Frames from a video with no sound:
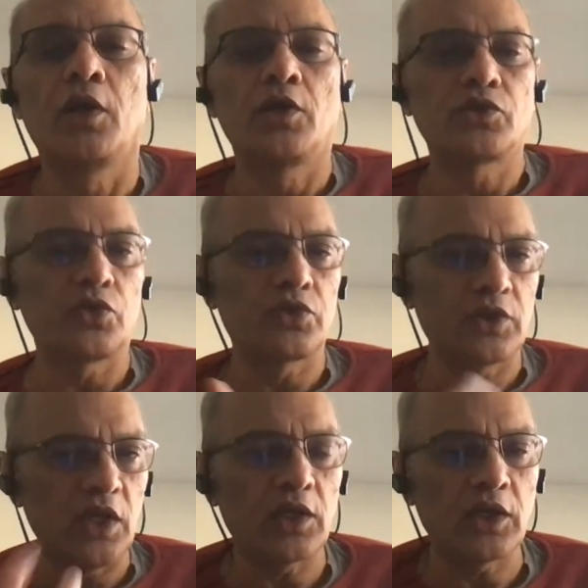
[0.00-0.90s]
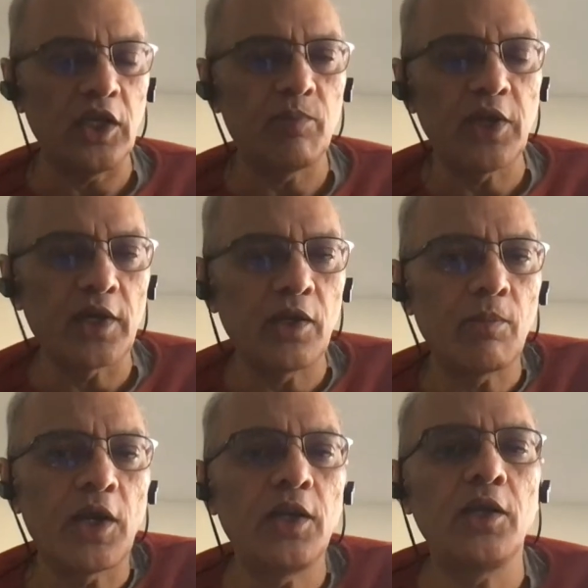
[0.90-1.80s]
So keep that in
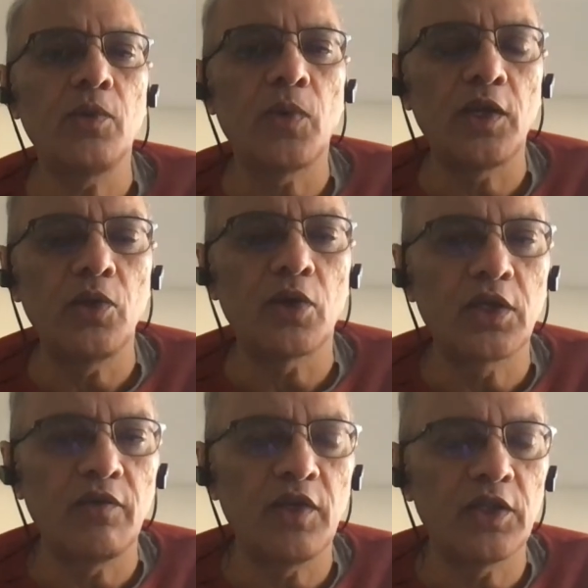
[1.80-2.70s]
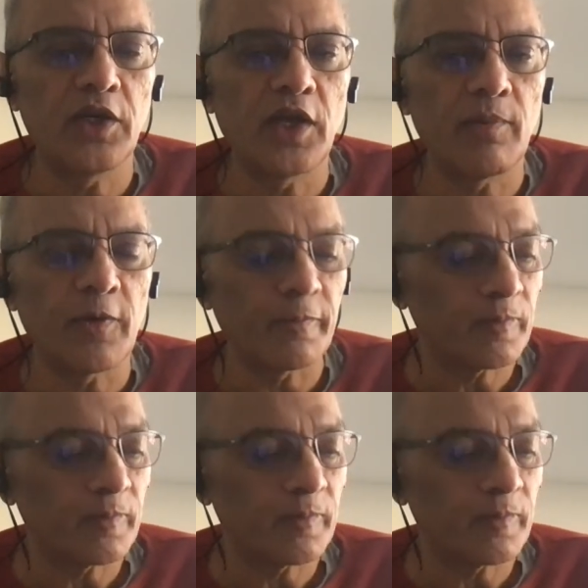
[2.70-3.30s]
mind when you are giving the demo.